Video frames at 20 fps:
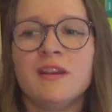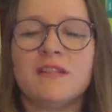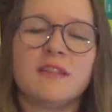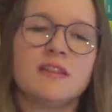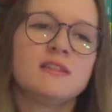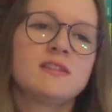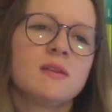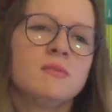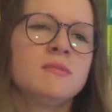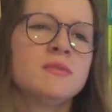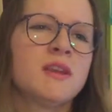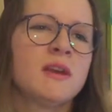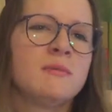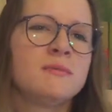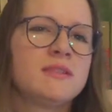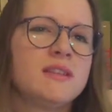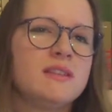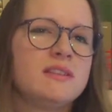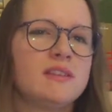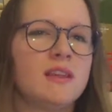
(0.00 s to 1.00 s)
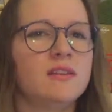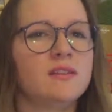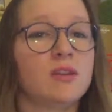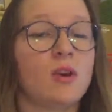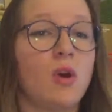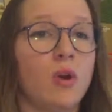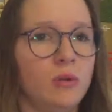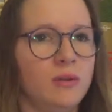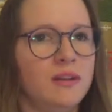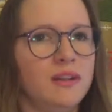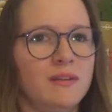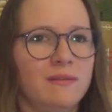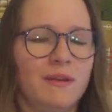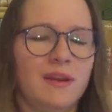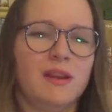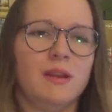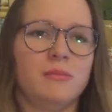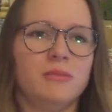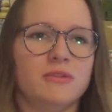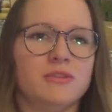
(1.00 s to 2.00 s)
then sometimes these things are only
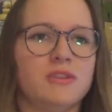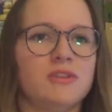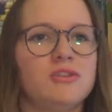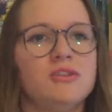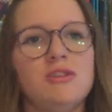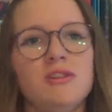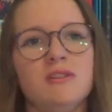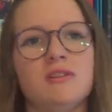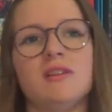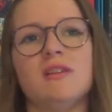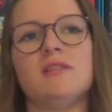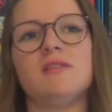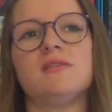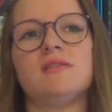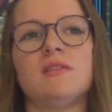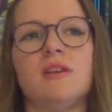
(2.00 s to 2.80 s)
available to students.